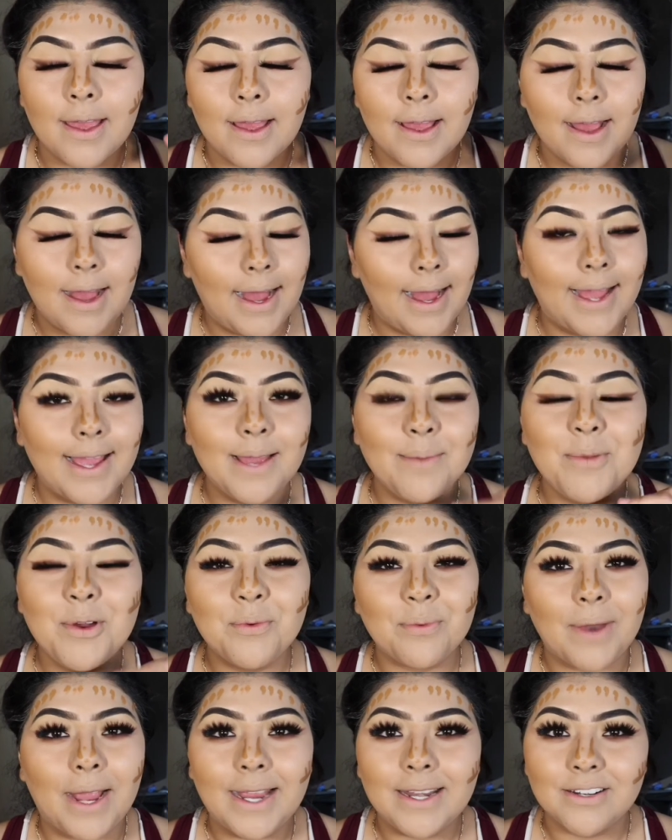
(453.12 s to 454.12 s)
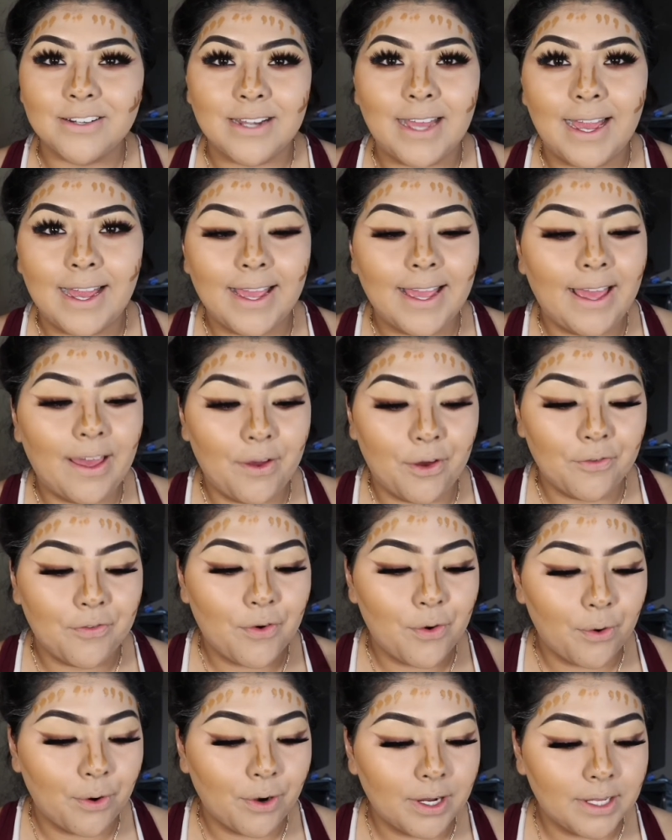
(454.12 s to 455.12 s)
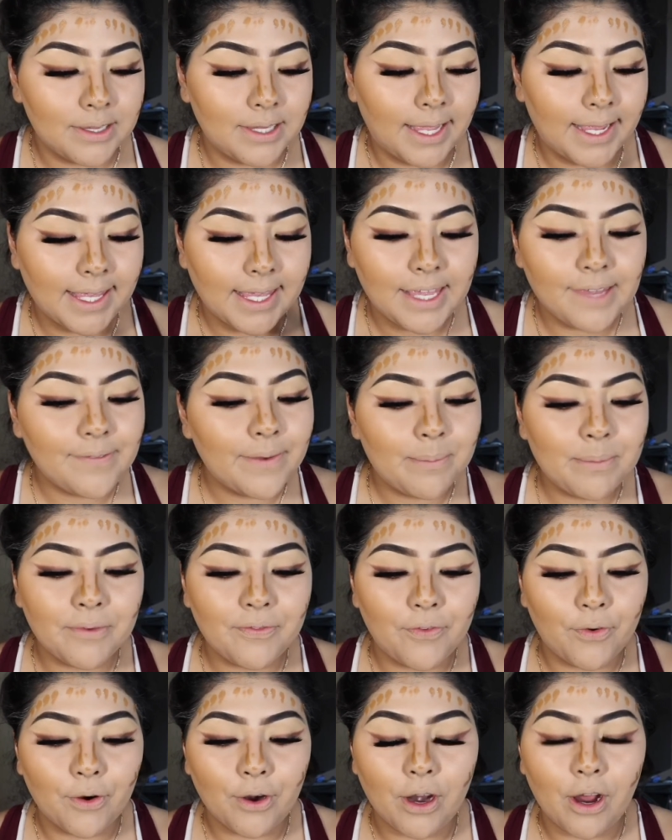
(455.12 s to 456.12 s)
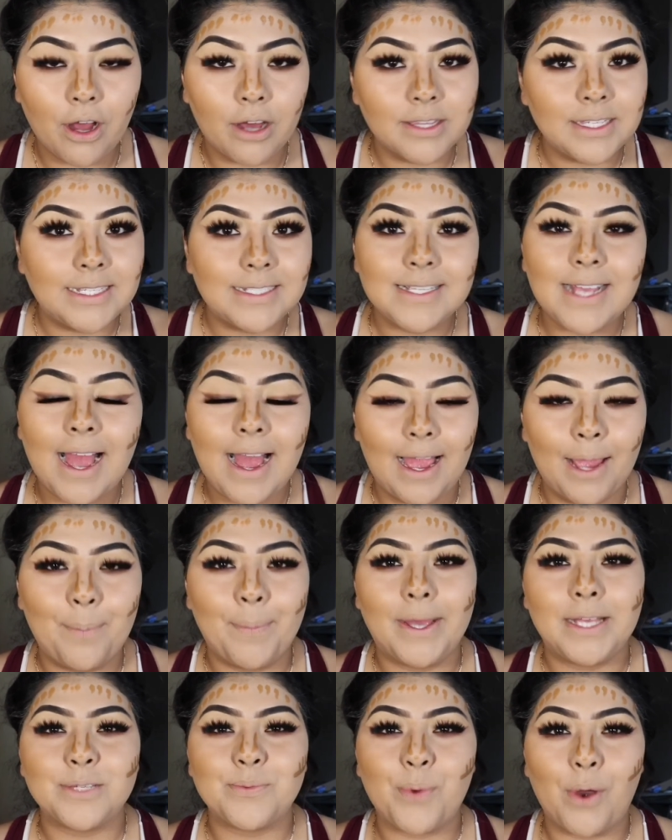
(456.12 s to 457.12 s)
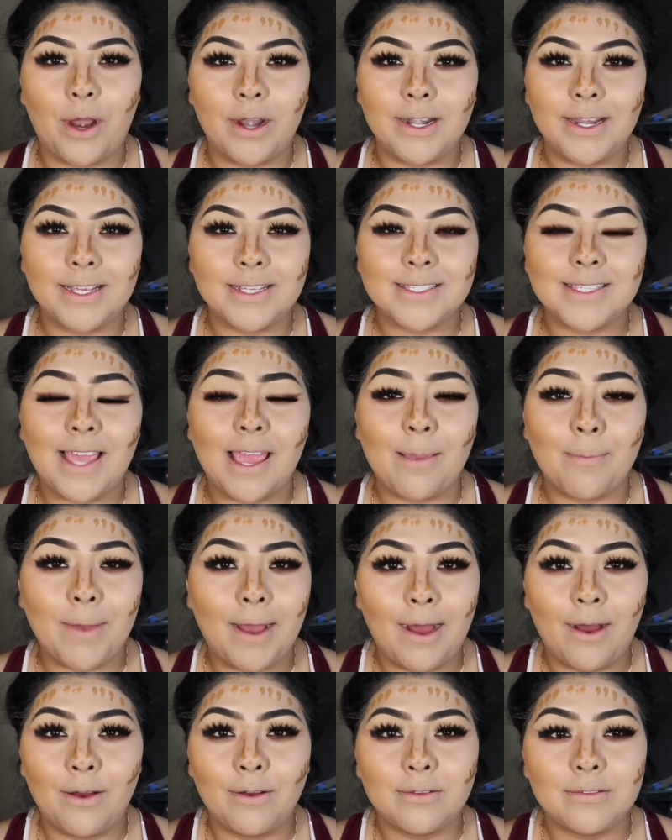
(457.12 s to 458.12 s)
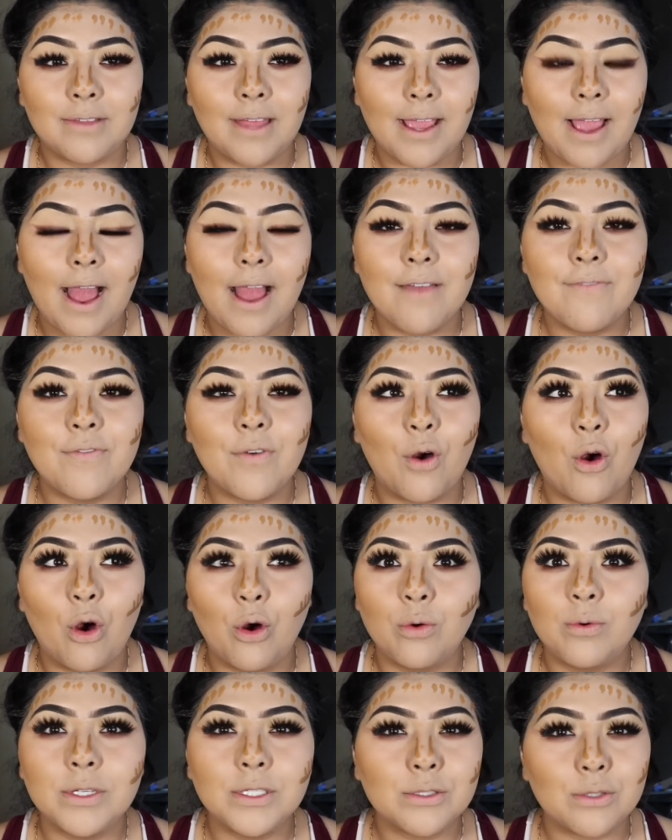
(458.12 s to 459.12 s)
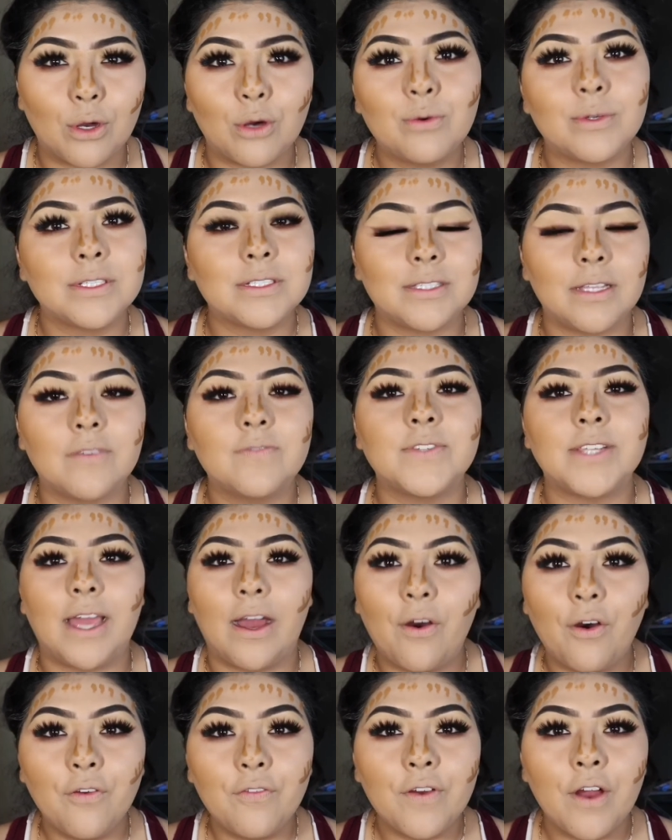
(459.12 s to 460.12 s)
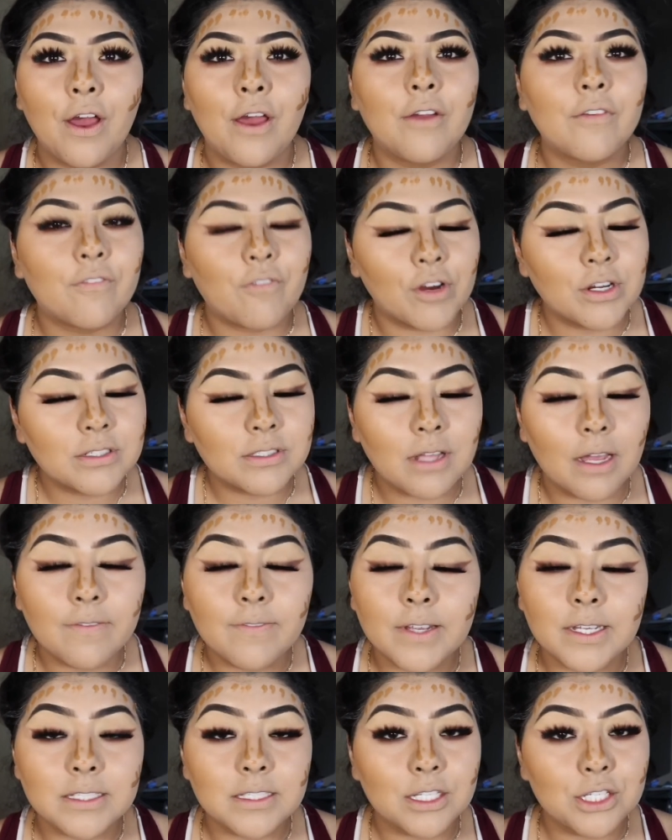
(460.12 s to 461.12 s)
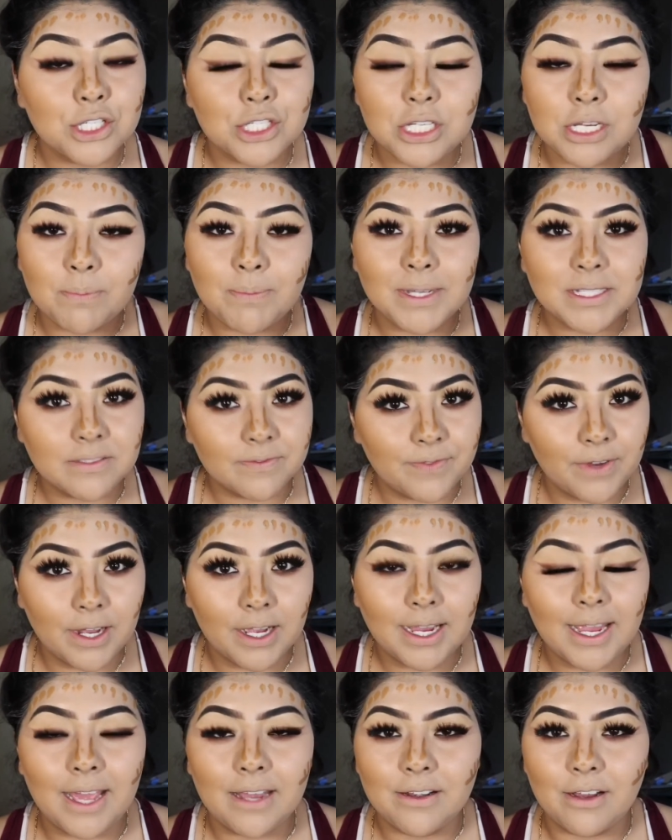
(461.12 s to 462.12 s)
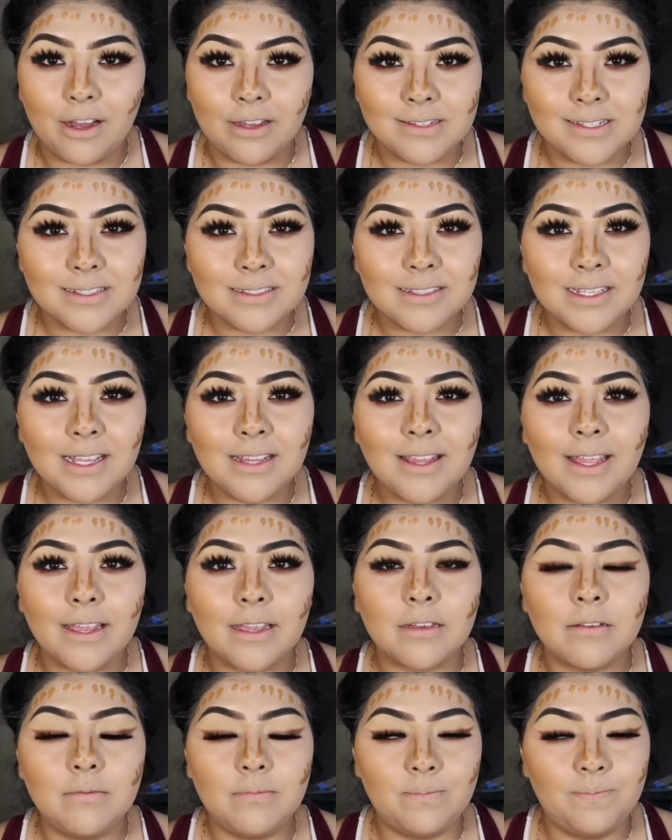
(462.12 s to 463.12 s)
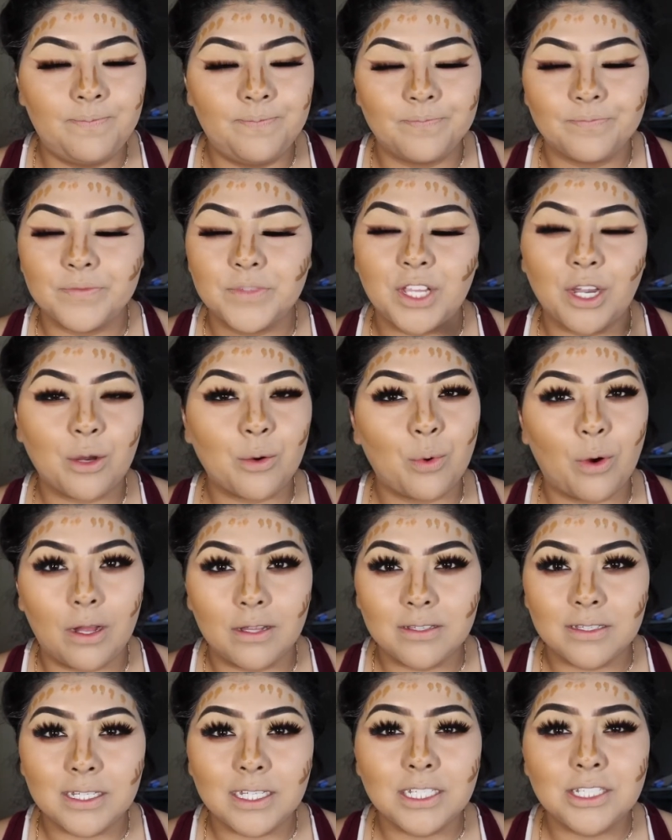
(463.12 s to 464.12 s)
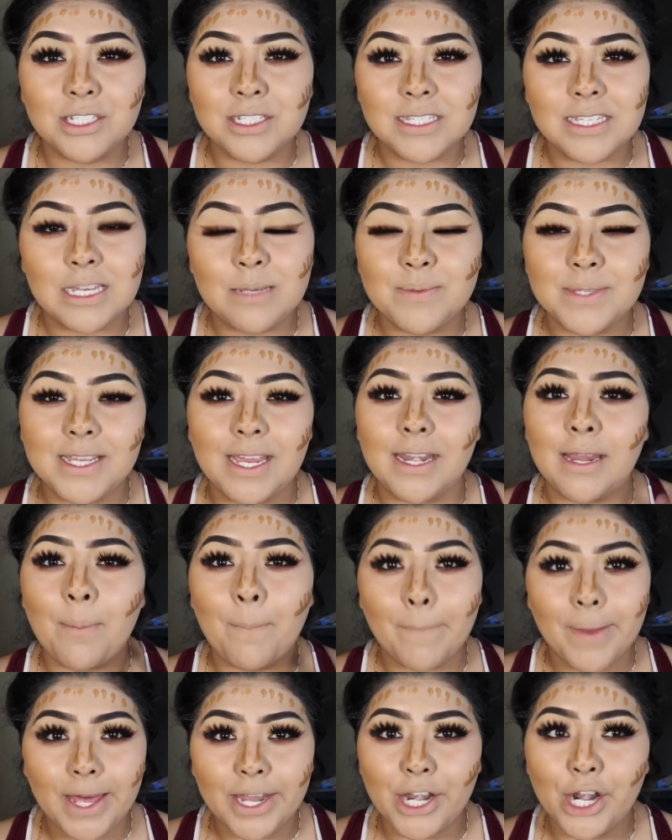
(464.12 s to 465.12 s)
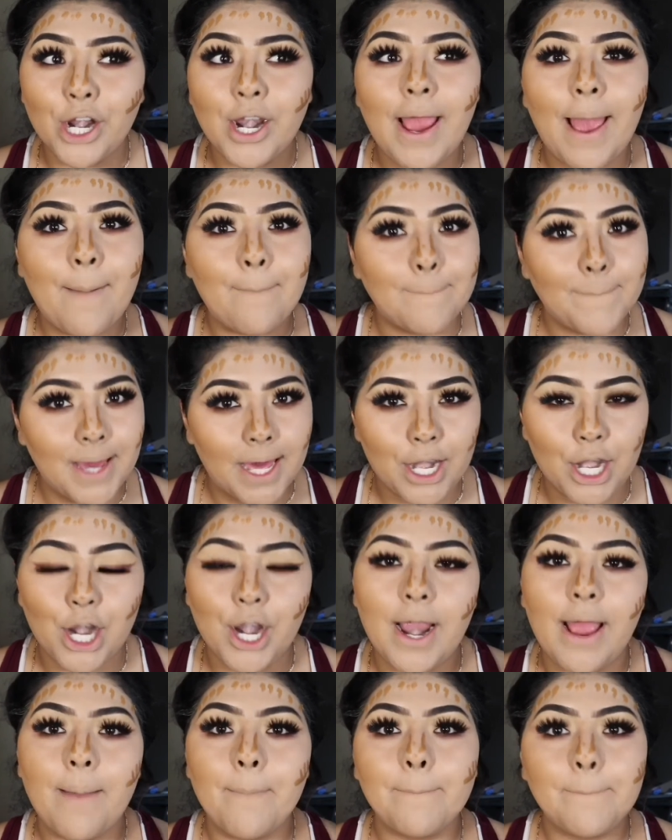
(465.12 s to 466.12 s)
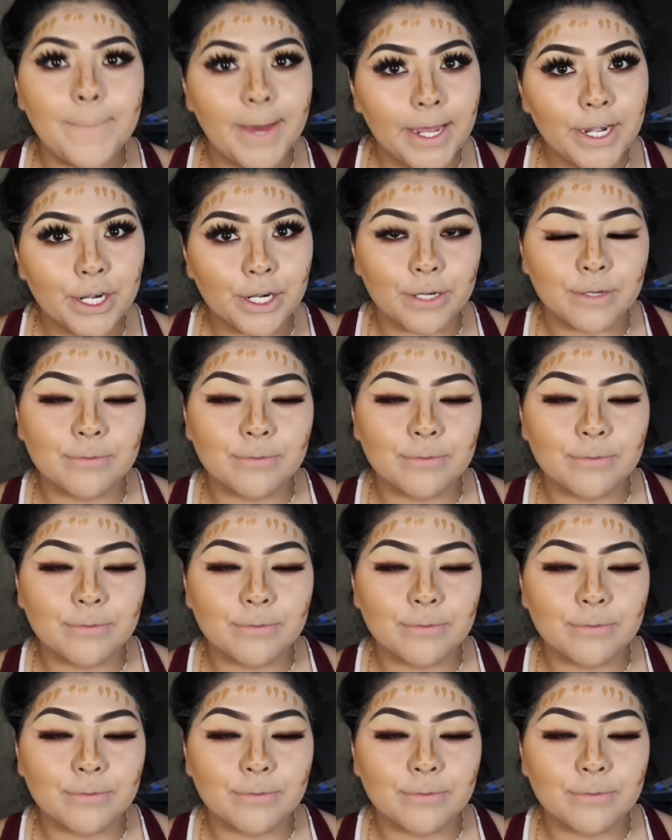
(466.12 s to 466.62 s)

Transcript: I am a ride or die e.l.f. whore. Like, even before all these hype ass products came out, like, I've always loved e.l.f. First off, because it's cheap as fuck, and honestly, like, their quality just keeps getting better and better and better.